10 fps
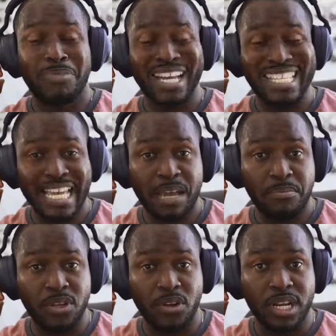by
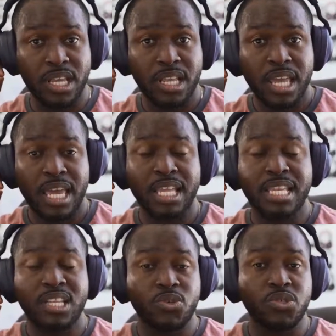tapping on it,
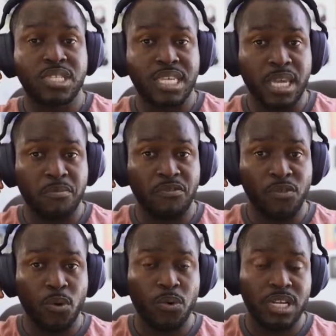and then to skip
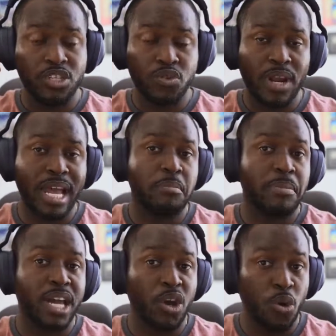forward and track
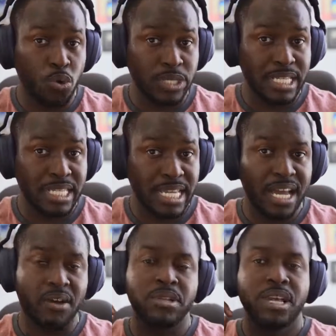by holding
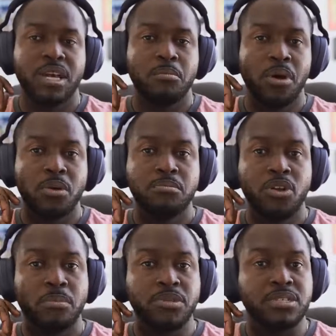down. Bottom
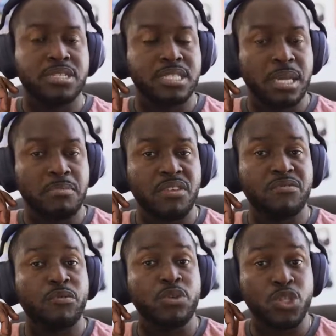knob does the same thing
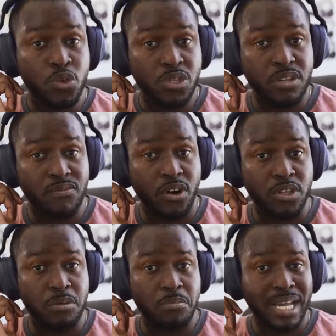for reducing
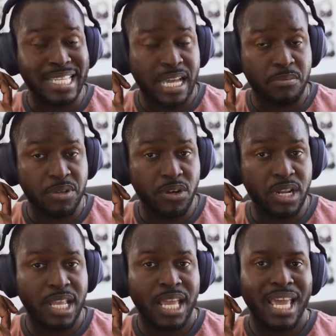volume by tapping on
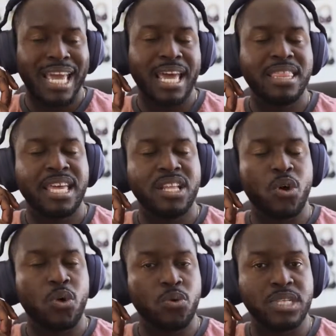it, and then
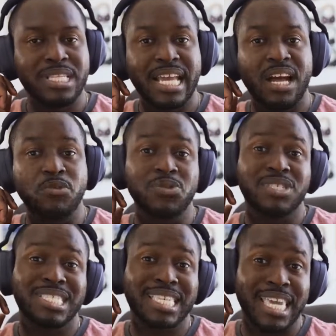holding down to
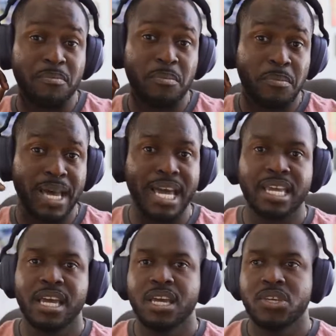skip back.
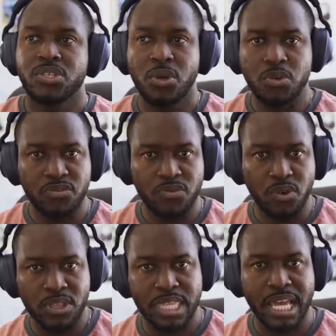So you've
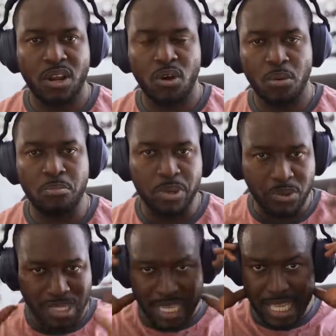got that all
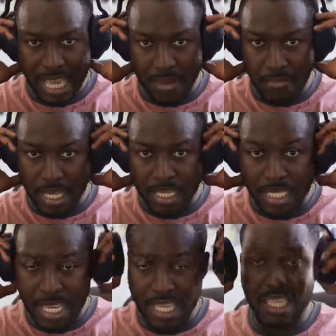built in and
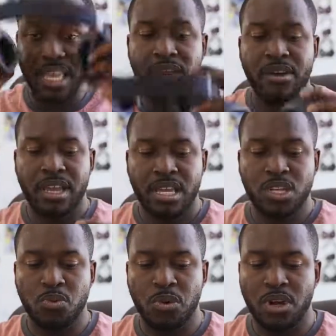mixed in there
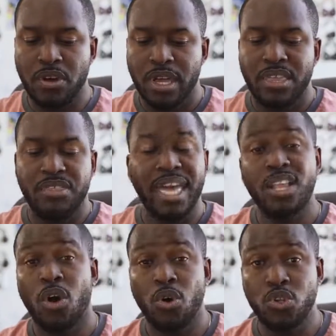as well.
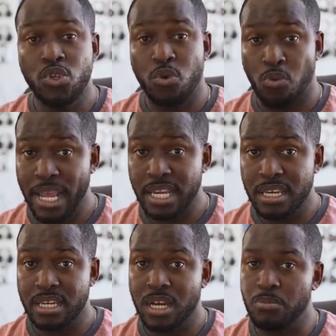Then on your right
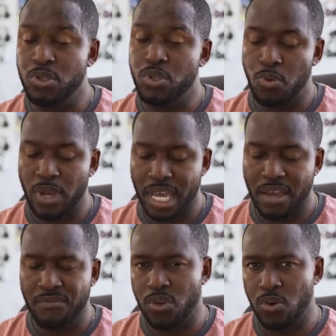ear cup, you do
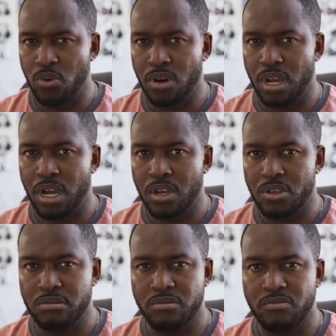have your
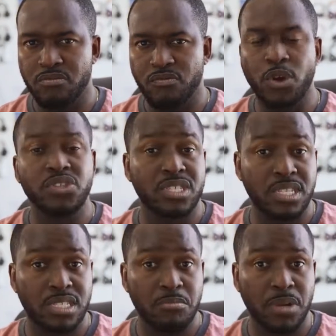voice
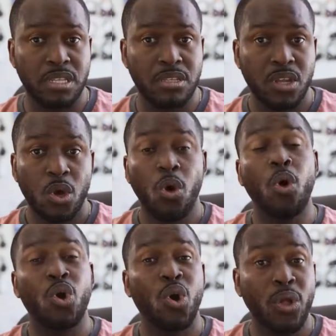assistant button
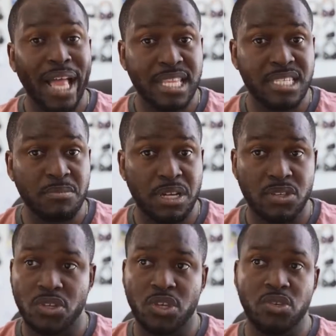or call answer
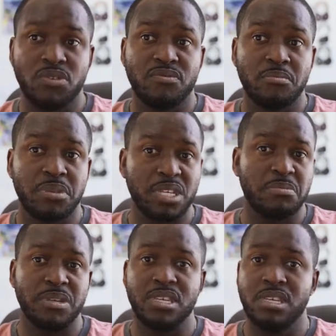button. So you can use it for
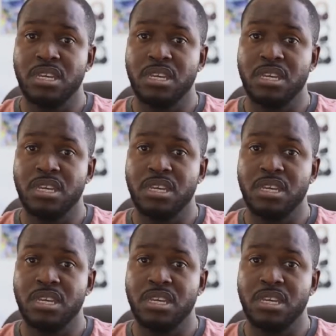Bixby,